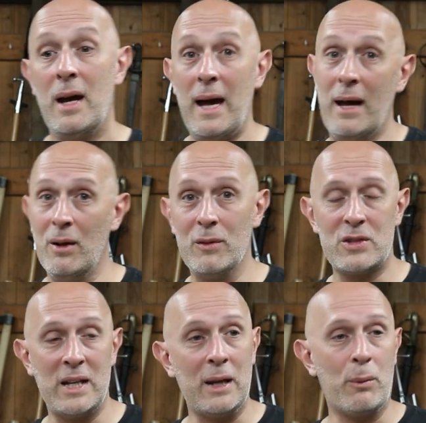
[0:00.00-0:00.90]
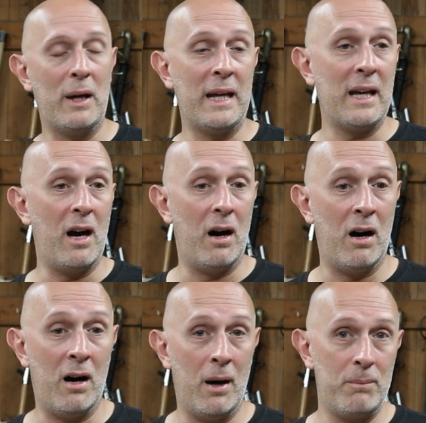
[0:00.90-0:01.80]
Elves equally
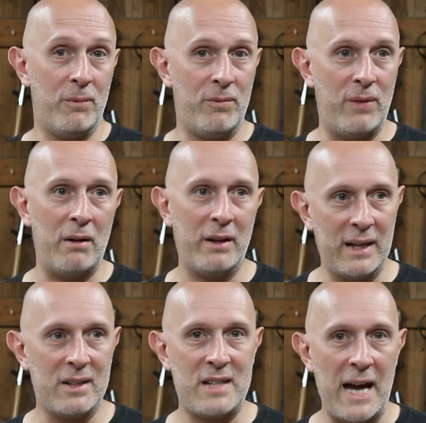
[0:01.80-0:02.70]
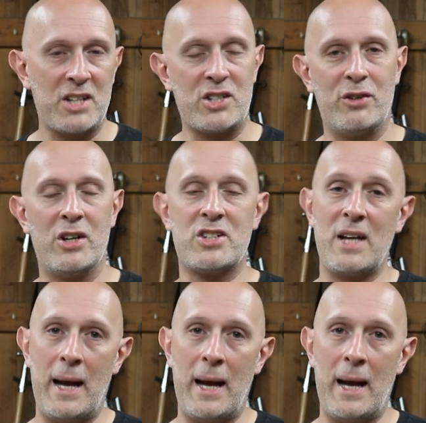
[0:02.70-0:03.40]
are very dexterous